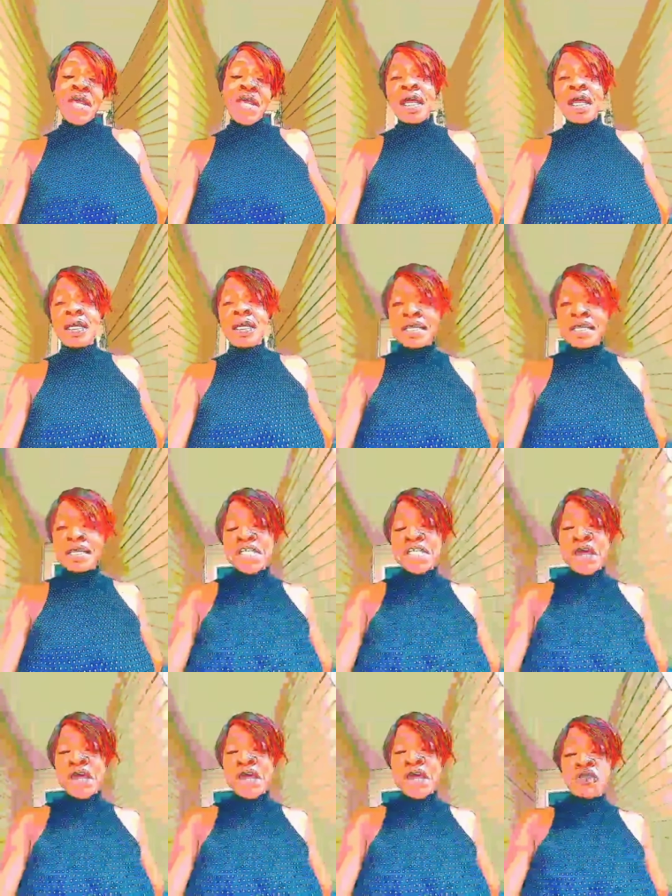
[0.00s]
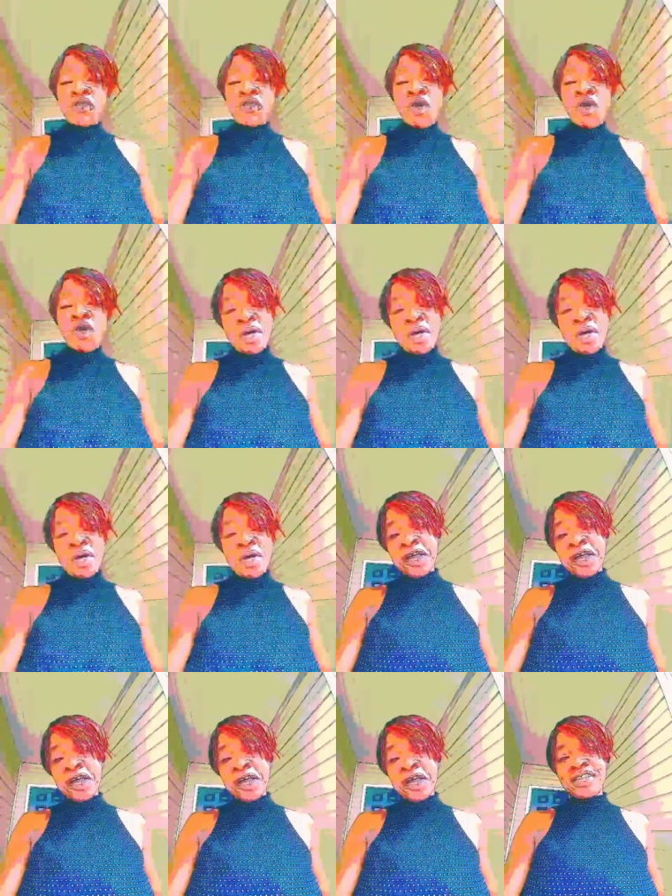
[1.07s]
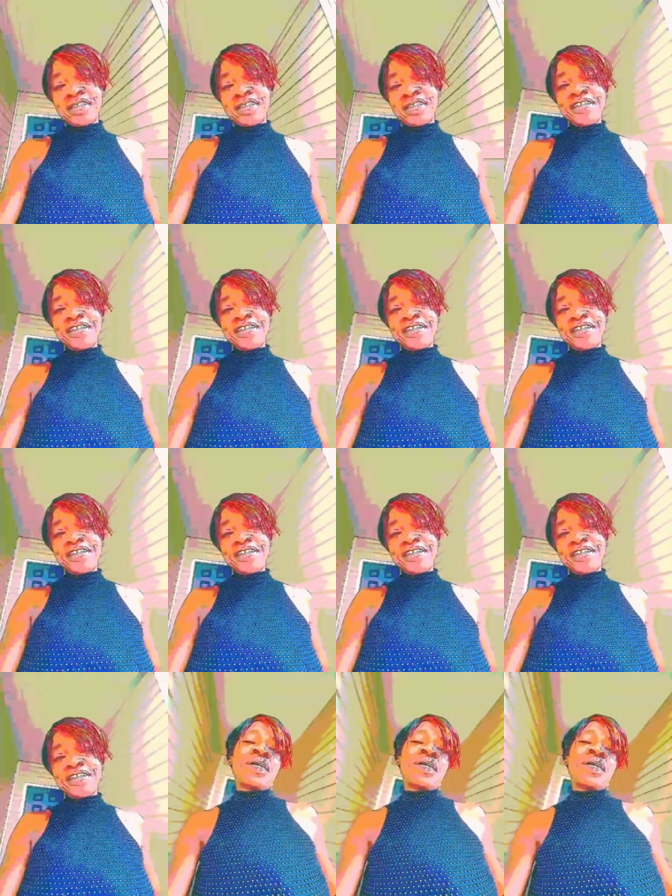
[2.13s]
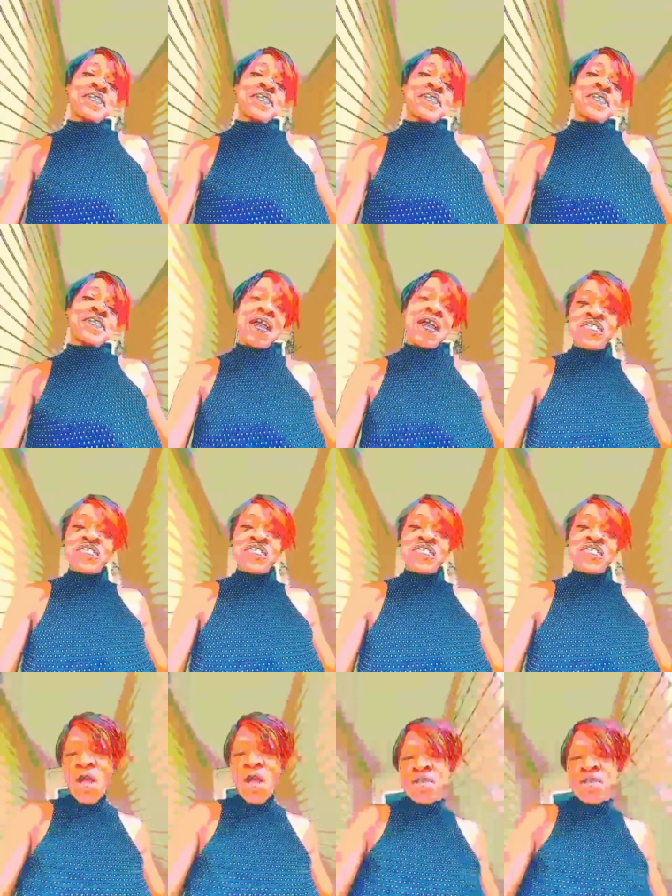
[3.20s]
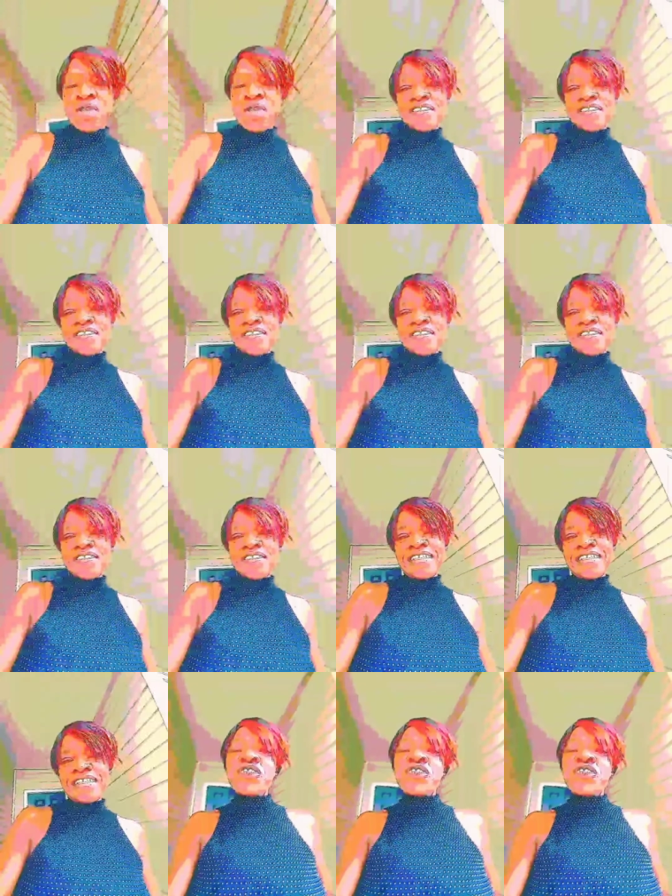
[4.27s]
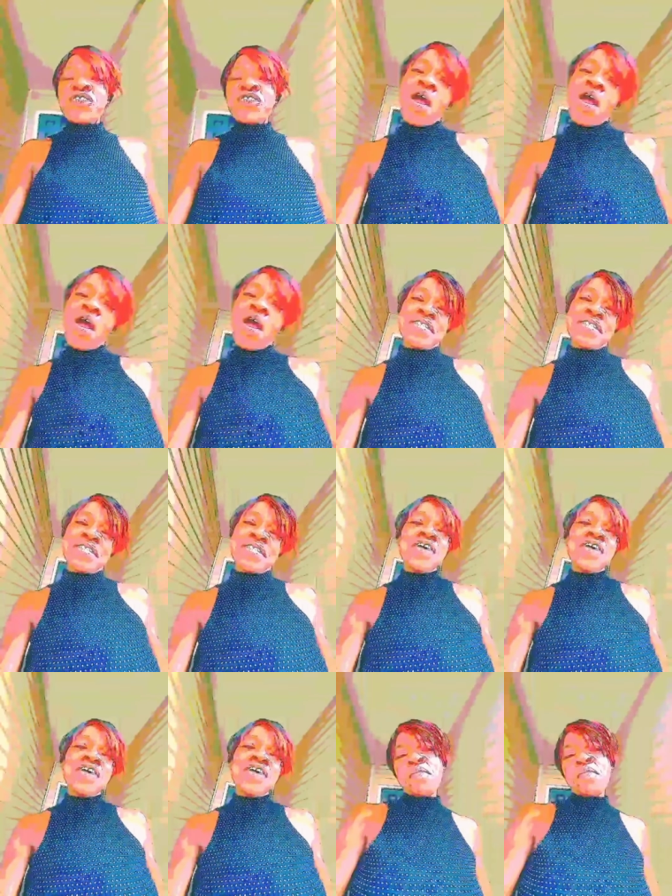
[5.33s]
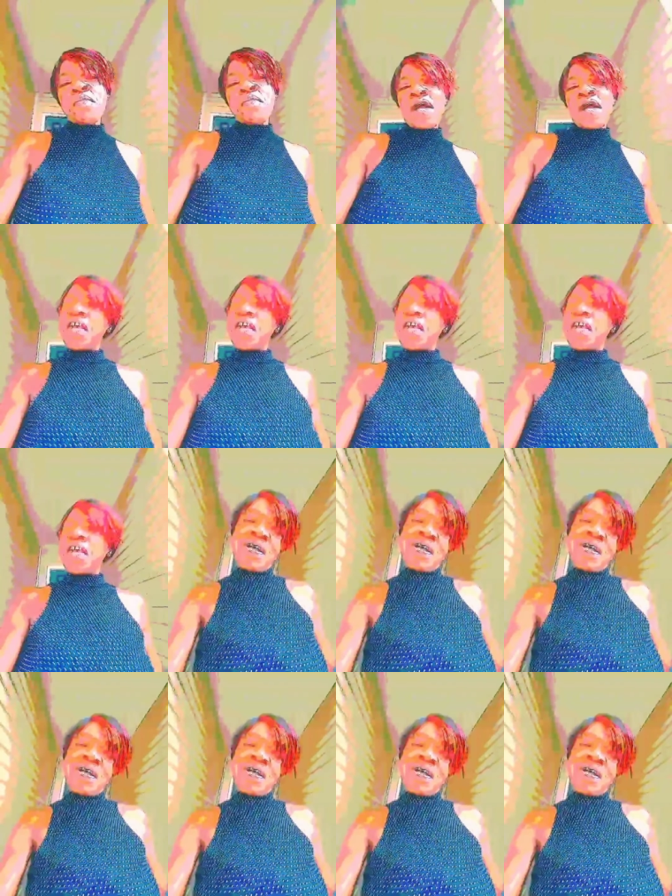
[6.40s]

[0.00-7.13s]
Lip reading: And let the shadows fall behind. My sister's name is Robin. So Robins remind me of my